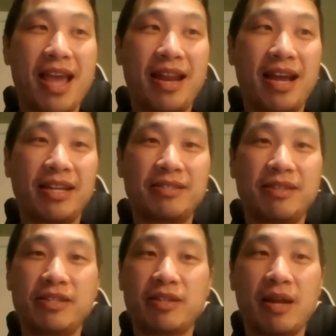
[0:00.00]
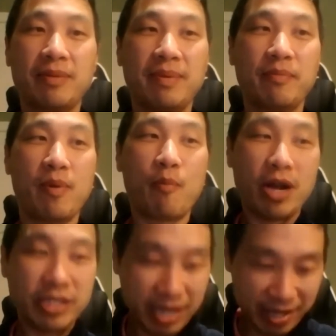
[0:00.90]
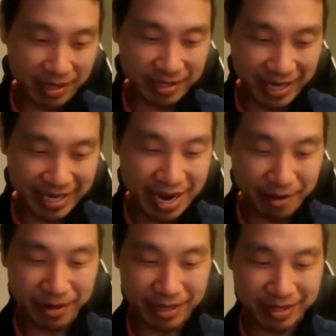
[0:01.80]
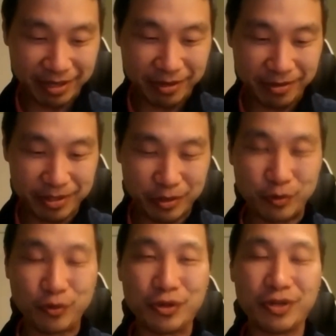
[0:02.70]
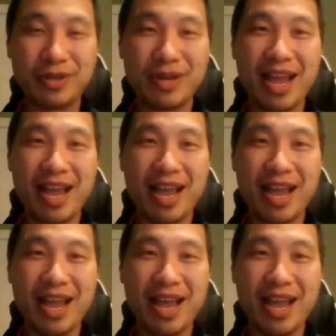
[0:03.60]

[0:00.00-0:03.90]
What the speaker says: and I'm washing sitting down on this little stool,